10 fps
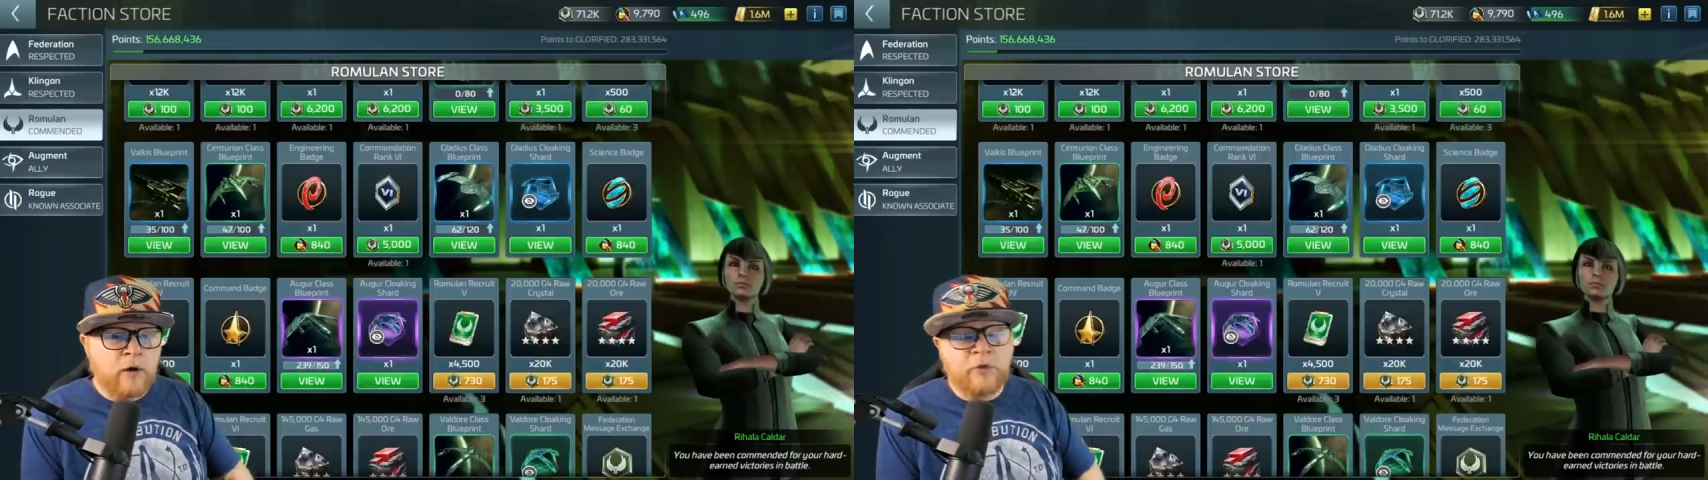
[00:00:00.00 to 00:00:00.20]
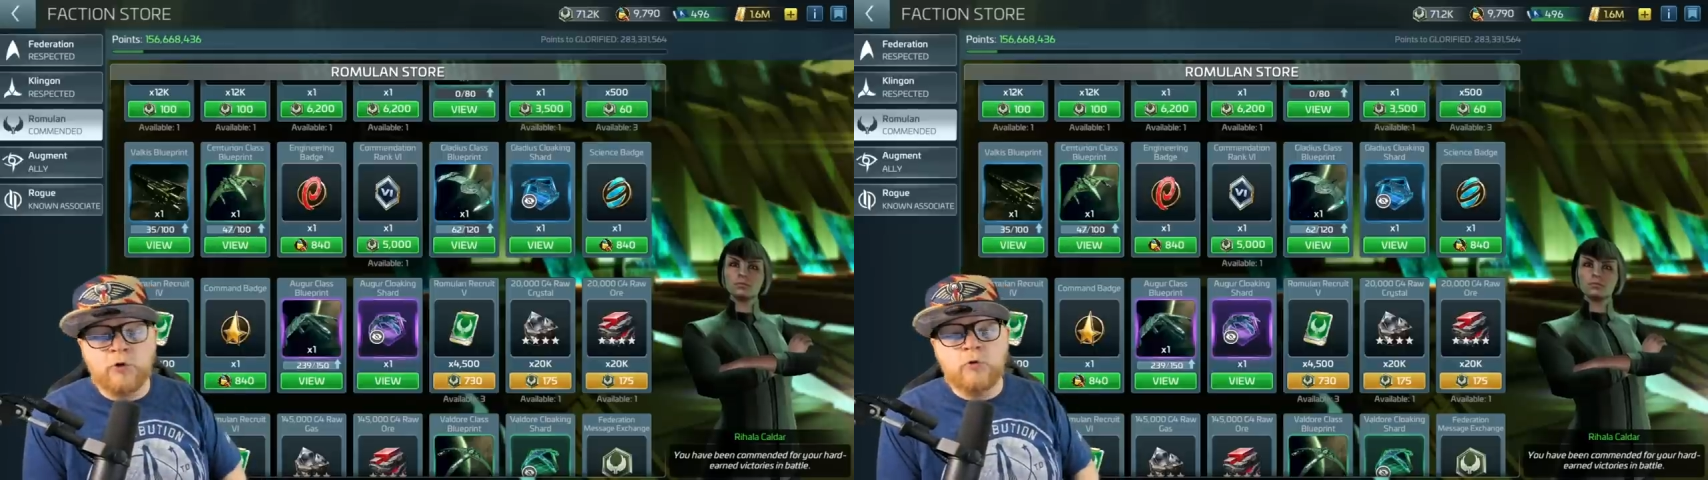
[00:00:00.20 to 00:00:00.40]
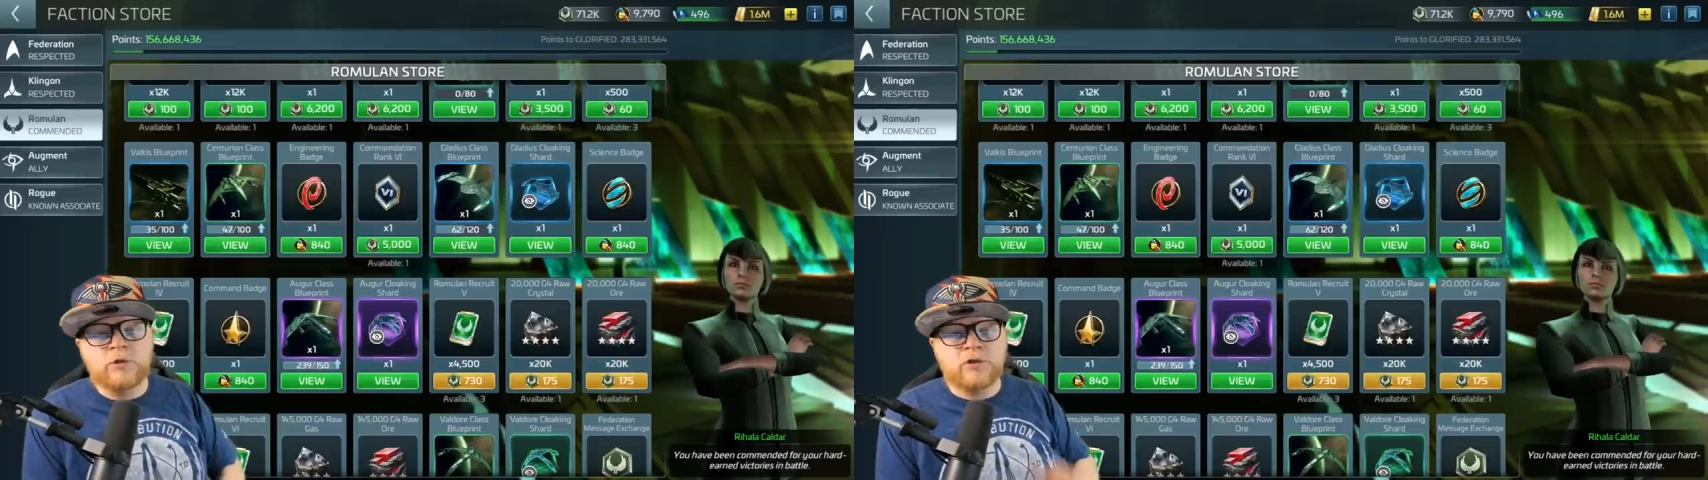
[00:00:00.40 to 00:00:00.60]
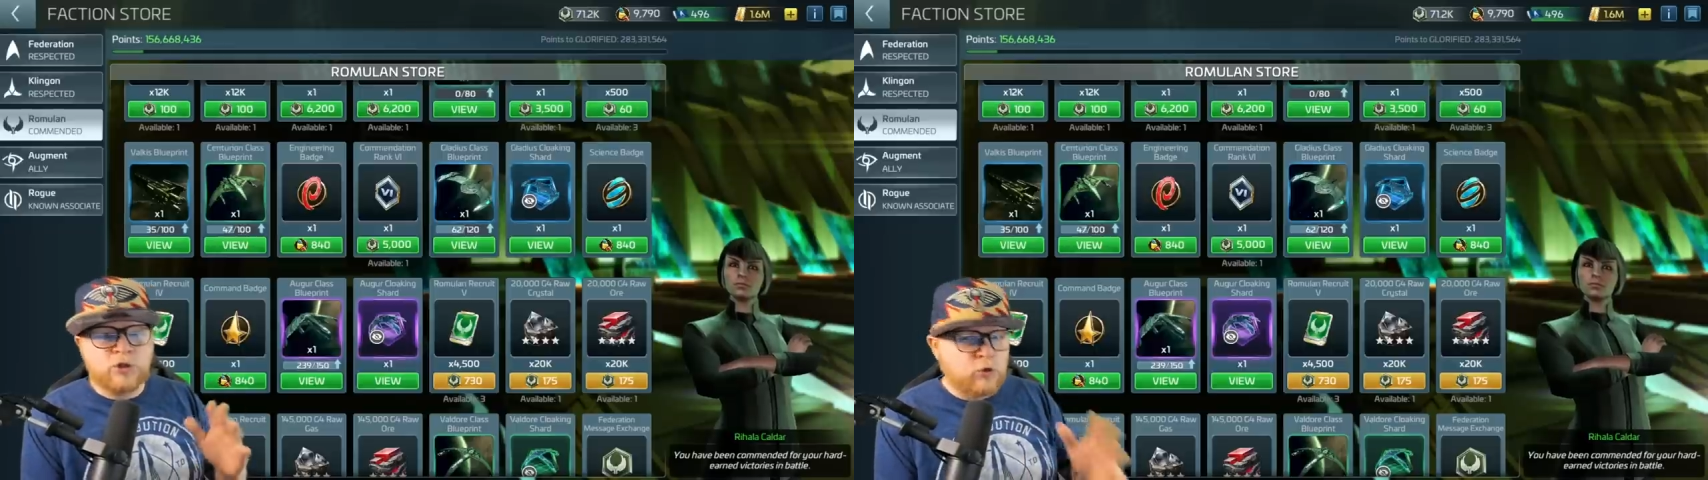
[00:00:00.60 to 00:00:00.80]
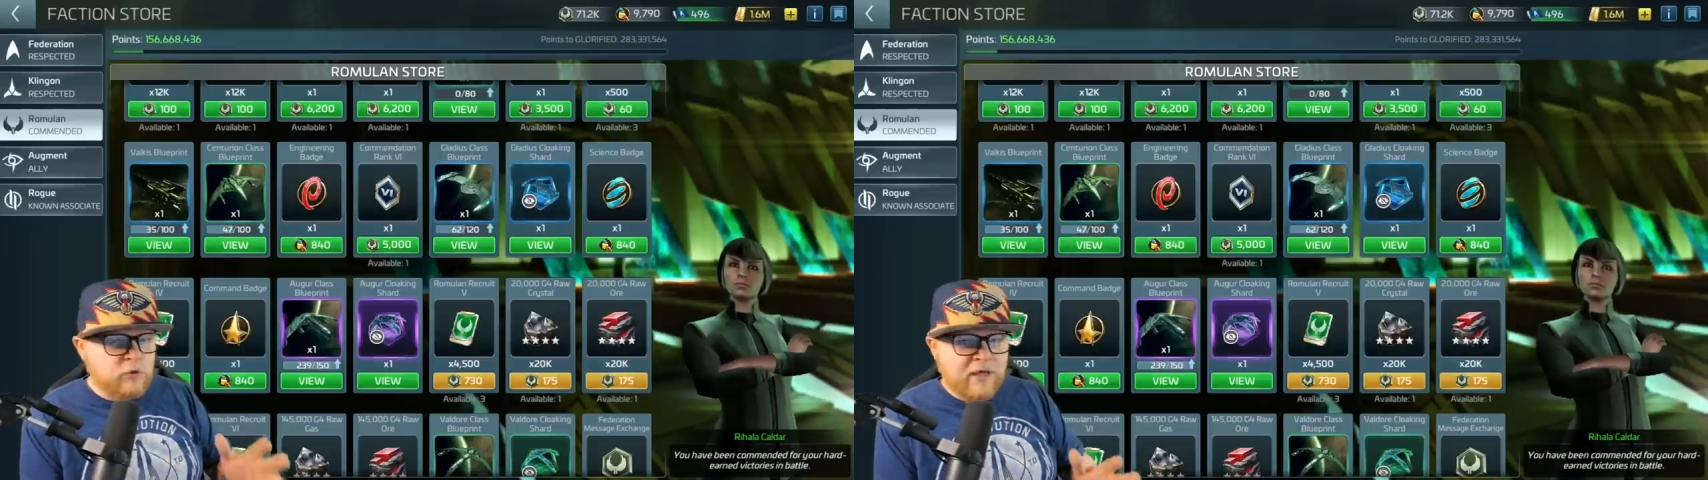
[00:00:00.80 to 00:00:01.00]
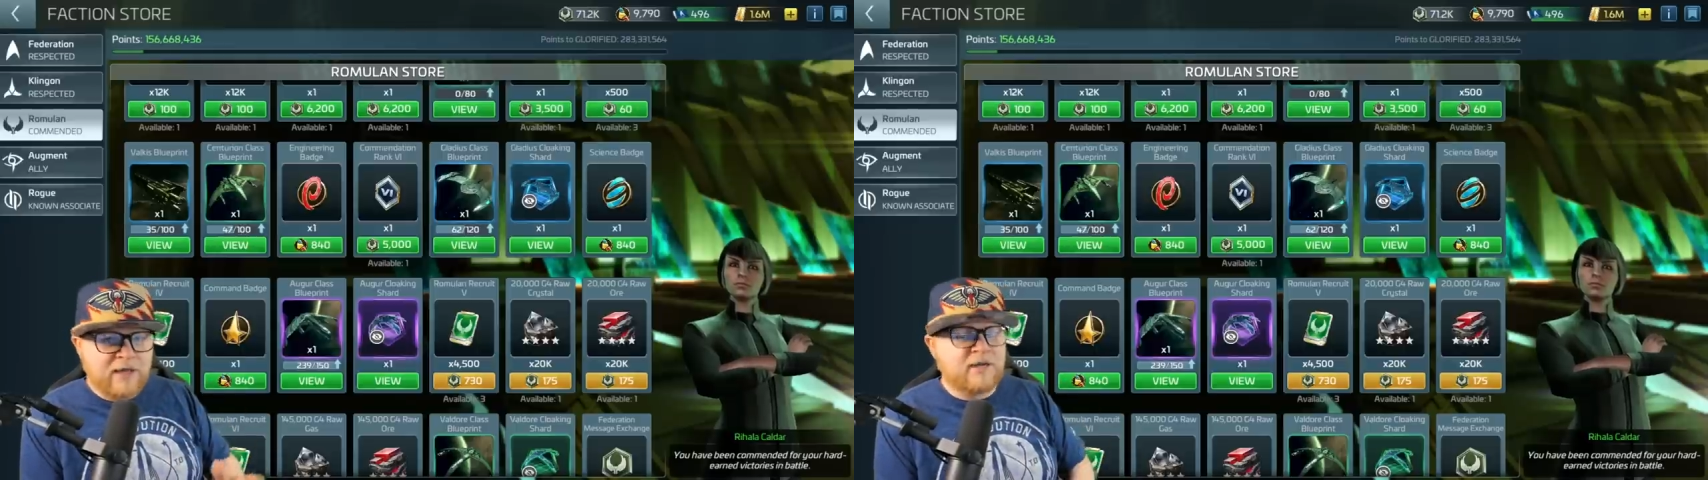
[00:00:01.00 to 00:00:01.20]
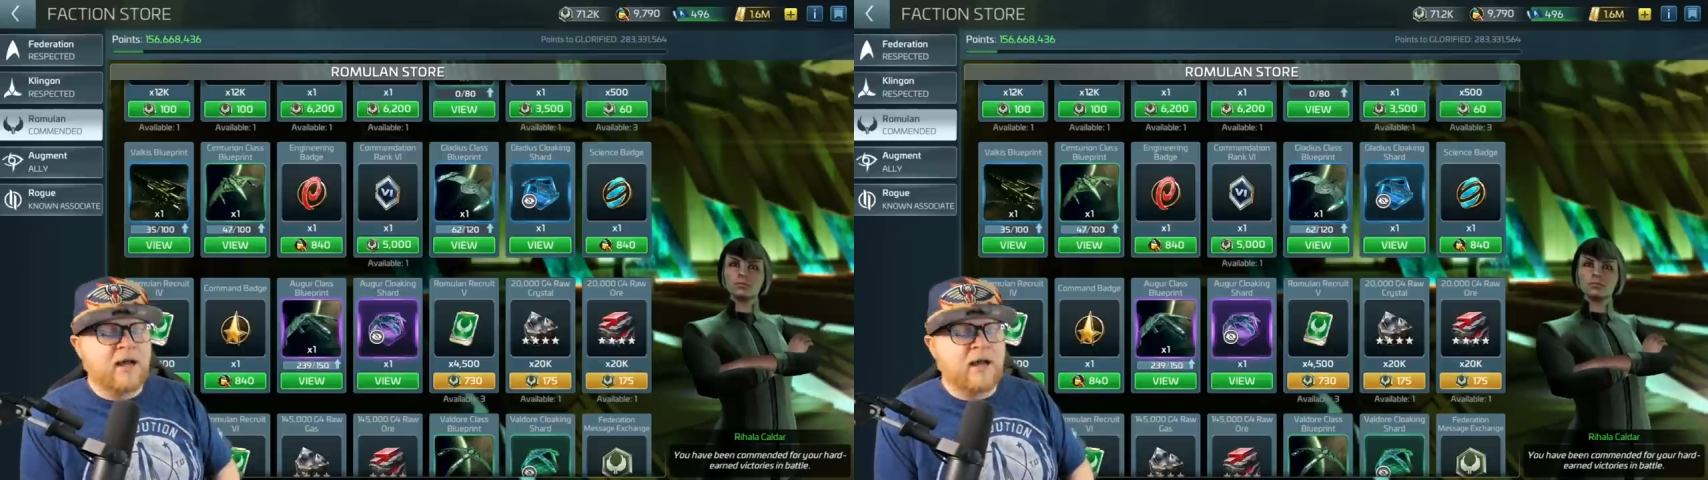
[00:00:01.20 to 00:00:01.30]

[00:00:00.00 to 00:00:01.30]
through with those 2,000